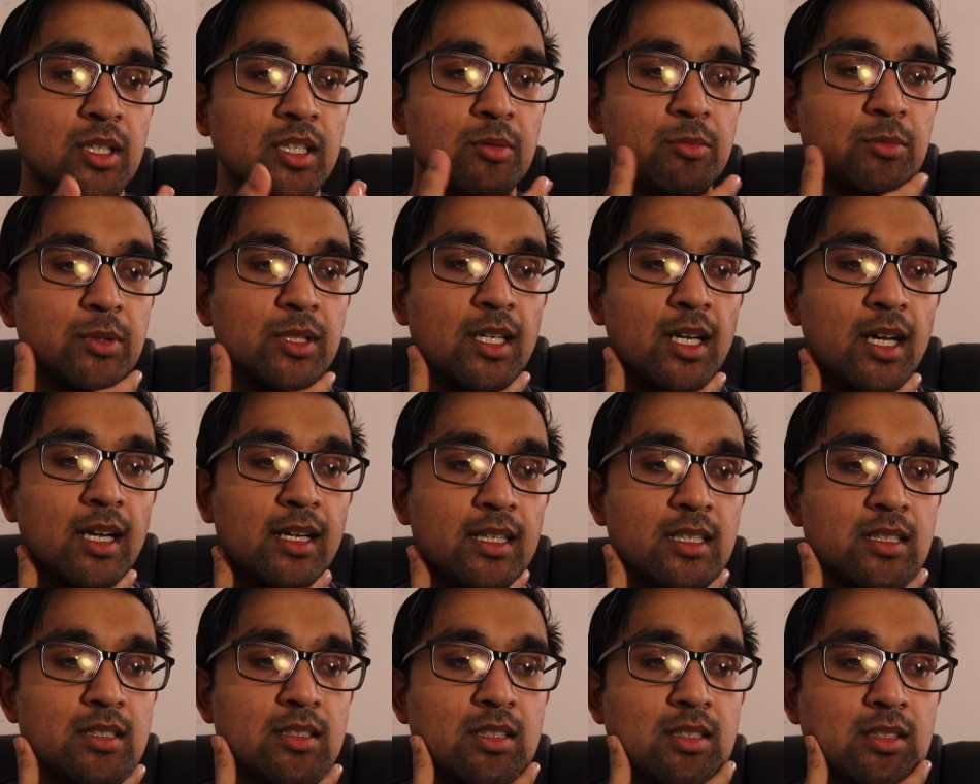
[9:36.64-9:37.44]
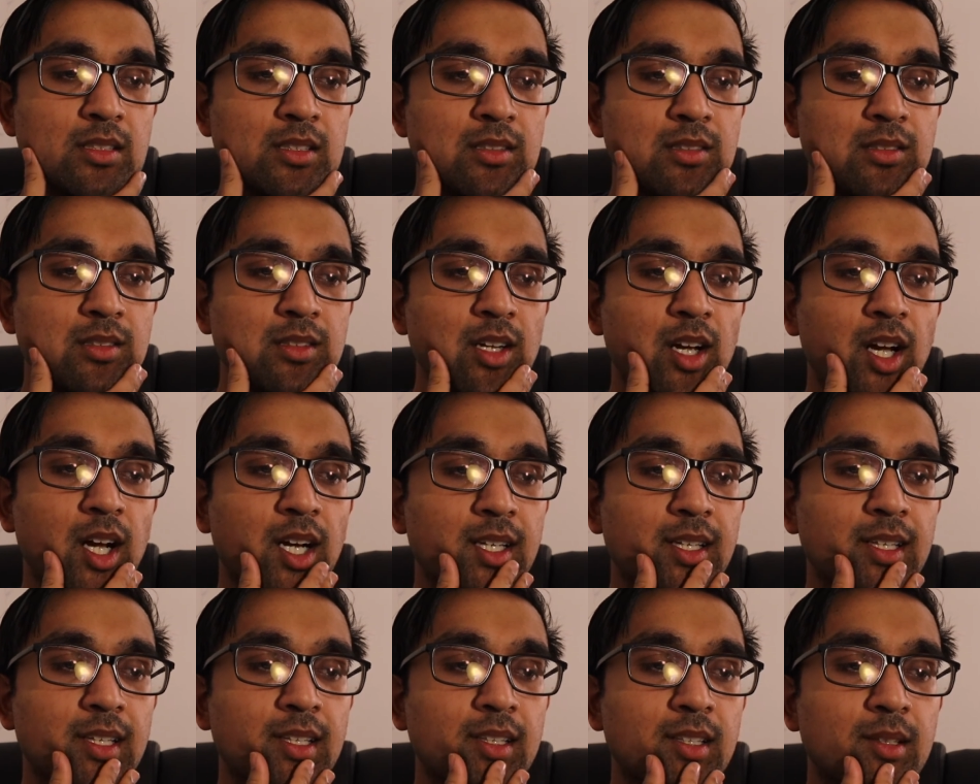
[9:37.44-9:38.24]
we got into
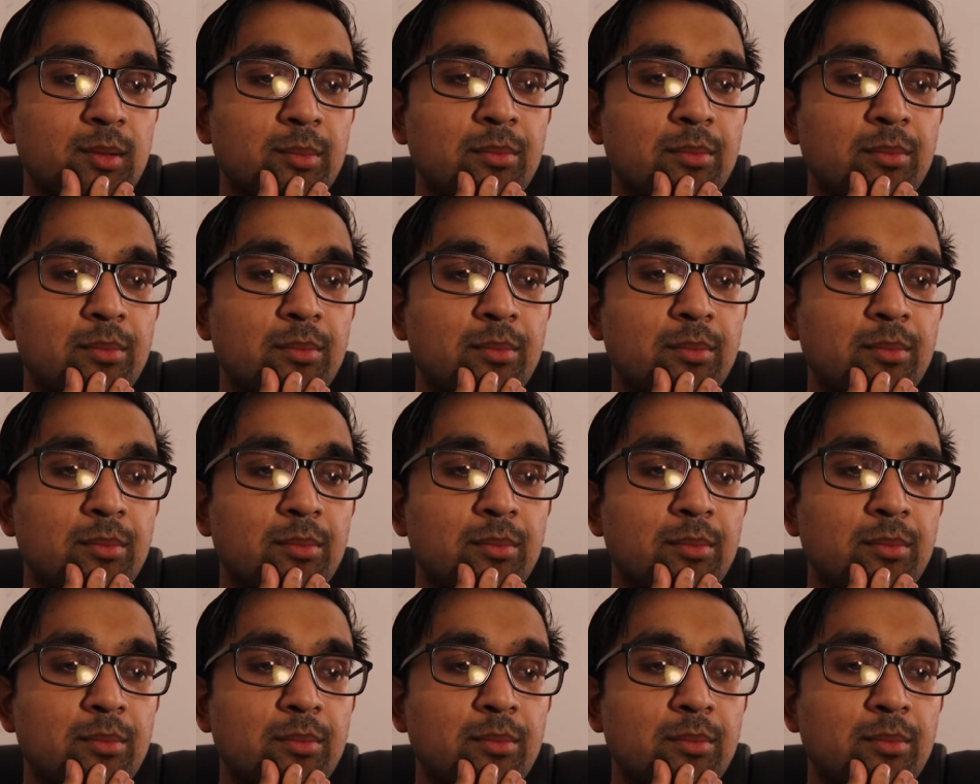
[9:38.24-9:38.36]
talking